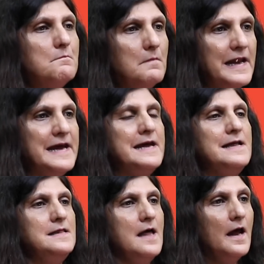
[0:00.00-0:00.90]

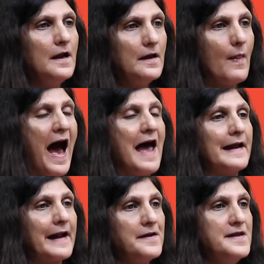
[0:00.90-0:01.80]
please try
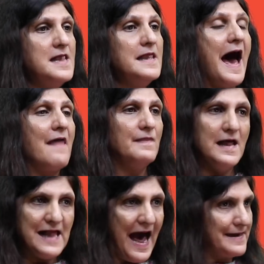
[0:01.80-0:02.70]
and understand the
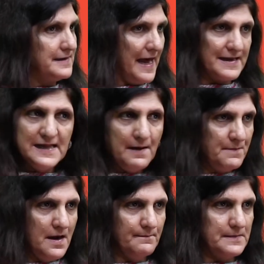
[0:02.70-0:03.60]
signs and
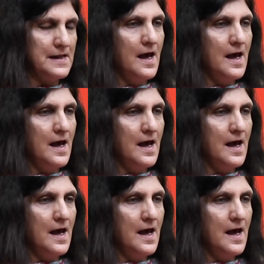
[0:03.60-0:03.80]
symptoms.